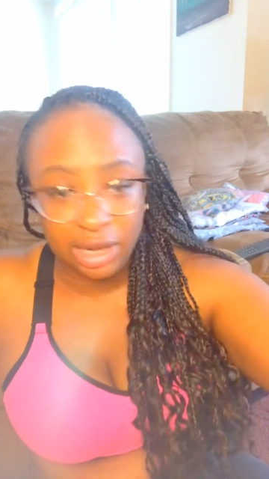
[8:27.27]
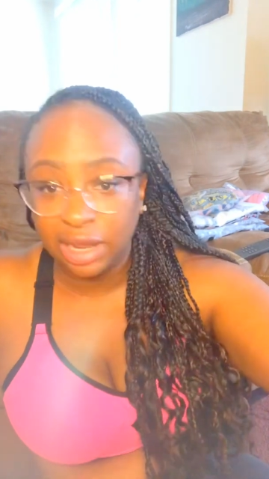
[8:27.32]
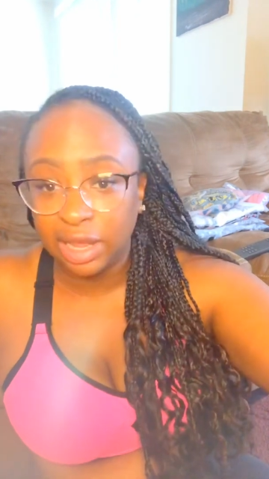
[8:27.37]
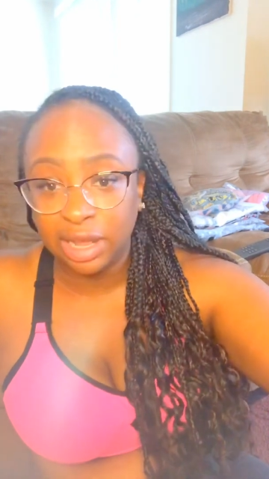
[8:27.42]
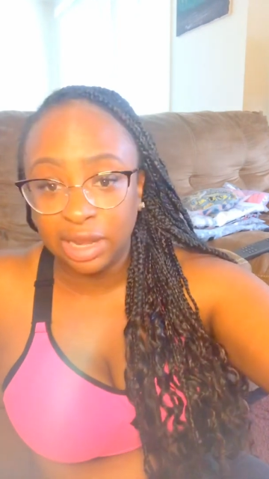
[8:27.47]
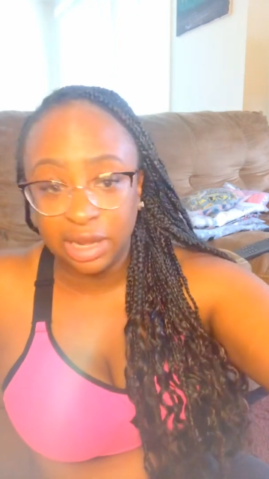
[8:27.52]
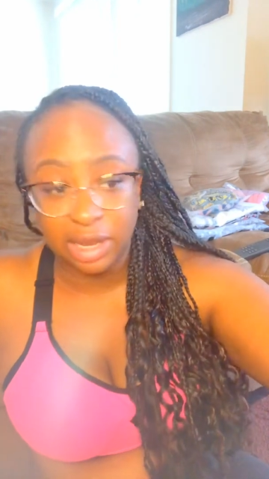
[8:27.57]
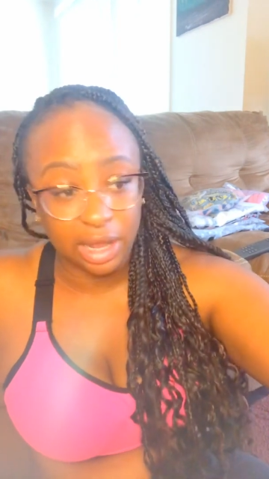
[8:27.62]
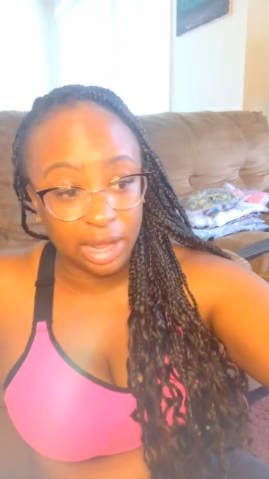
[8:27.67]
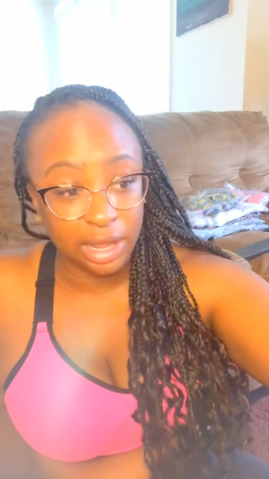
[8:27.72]

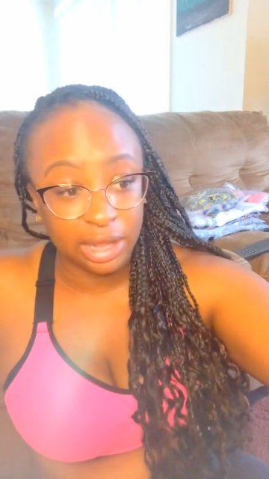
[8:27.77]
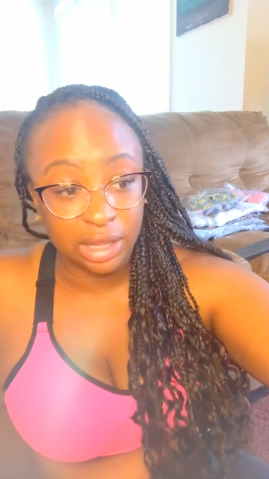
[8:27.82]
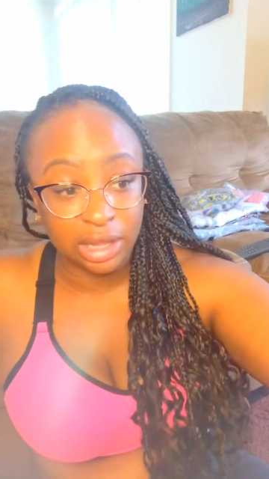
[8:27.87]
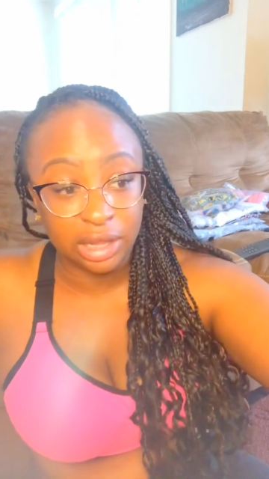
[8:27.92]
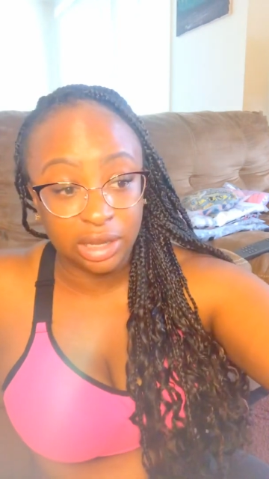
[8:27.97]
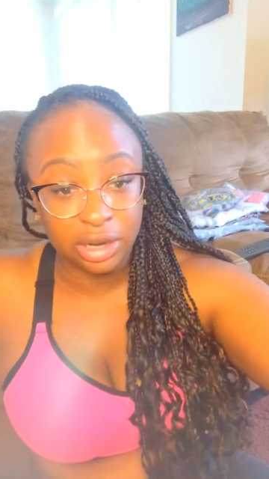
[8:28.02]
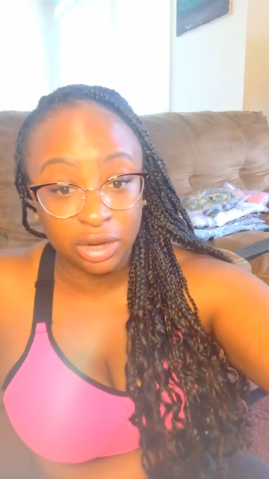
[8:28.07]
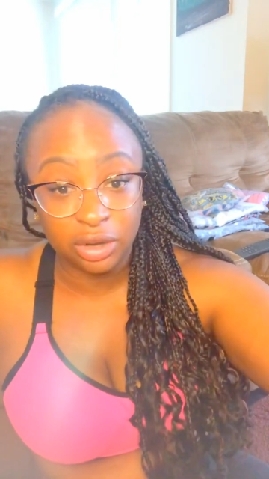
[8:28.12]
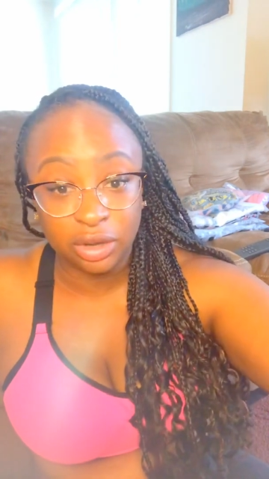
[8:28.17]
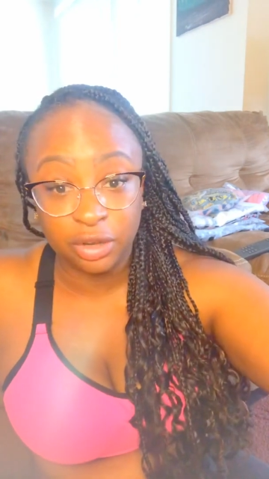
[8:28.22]
and
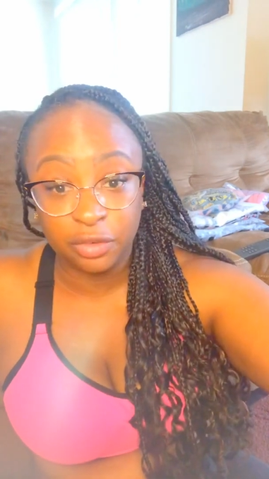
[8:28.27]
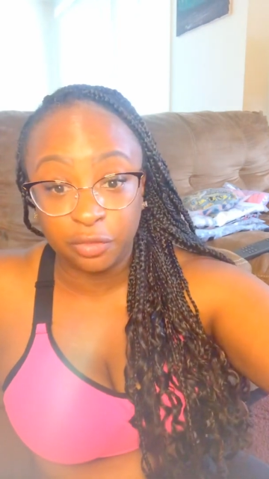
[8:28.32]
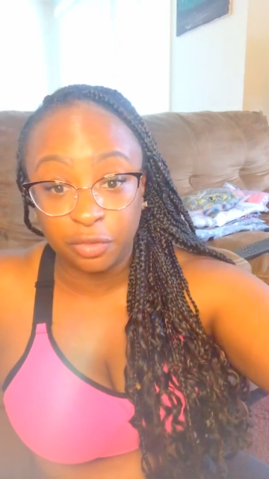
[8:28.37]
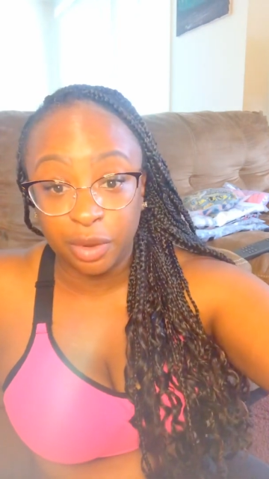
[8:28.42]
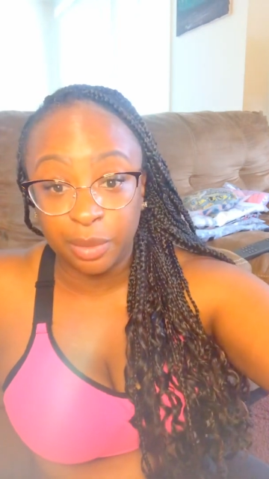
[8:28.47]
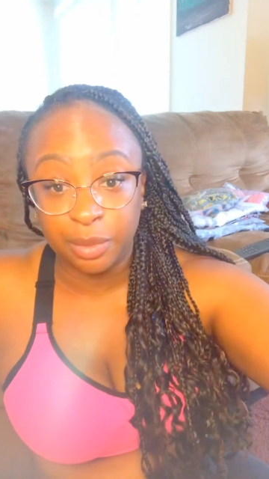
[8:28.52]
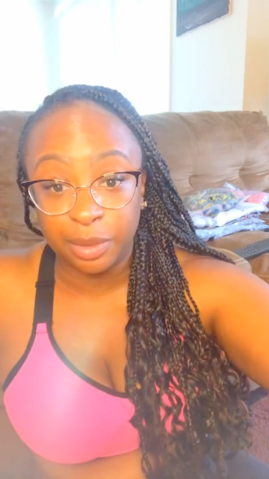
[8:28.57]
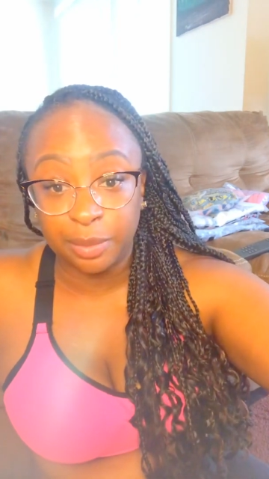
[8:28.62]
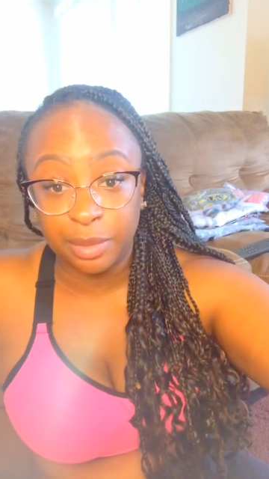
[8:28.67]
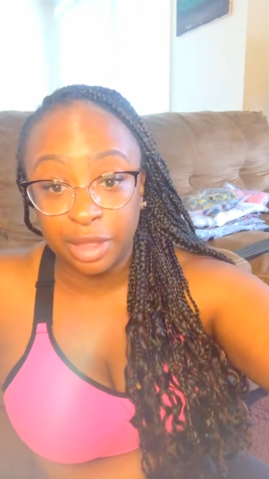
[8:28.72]
clearly
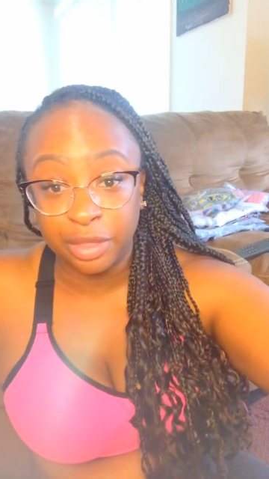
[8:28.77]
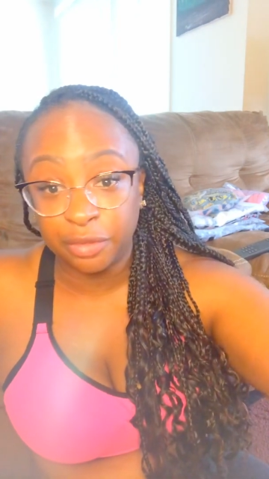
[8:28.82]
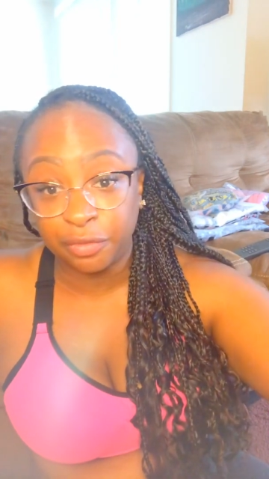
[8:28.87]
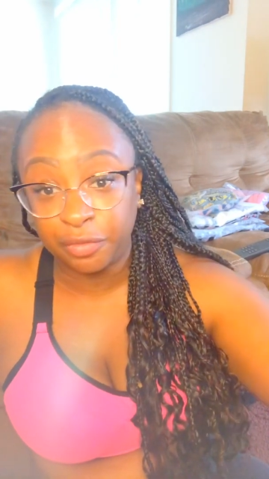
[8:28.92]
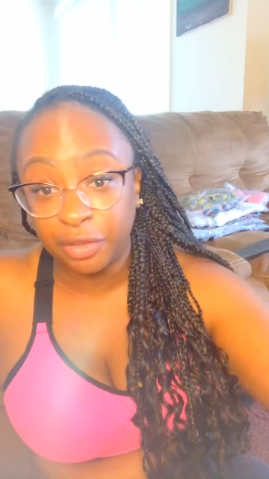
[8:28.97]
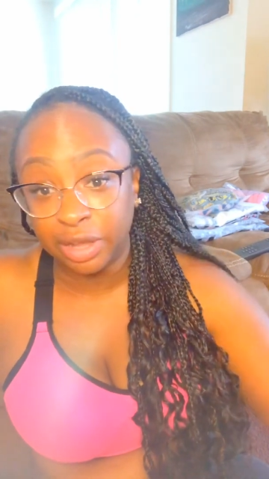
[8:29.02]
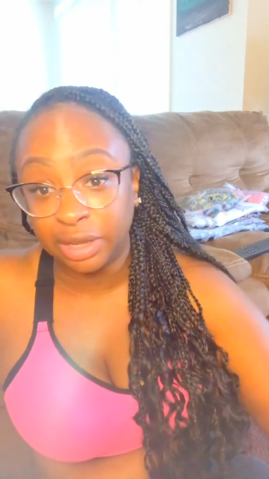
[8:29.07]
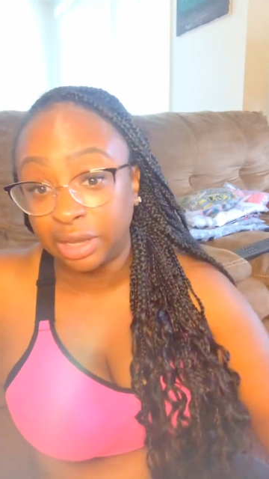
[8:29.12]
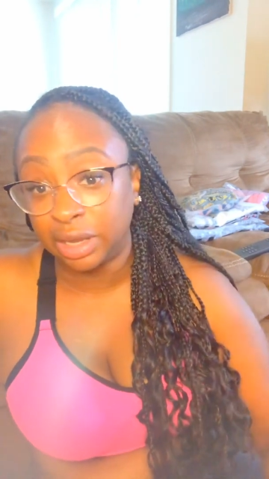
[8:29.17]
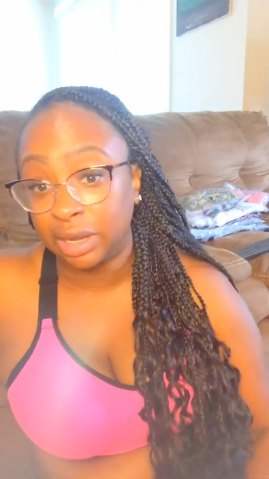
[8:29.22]
from the
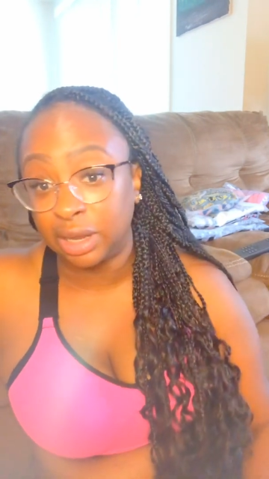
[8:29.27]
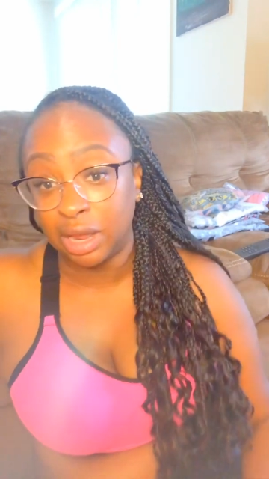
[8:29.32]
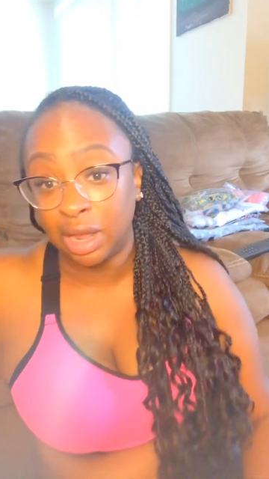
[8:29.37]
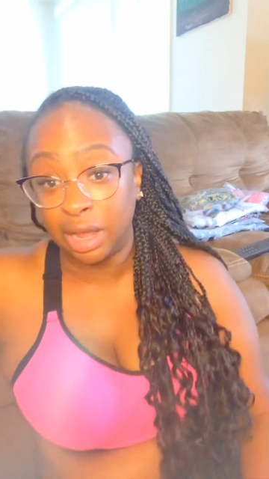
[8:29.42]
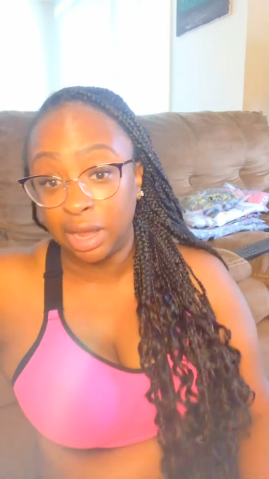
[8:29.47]
motherfucking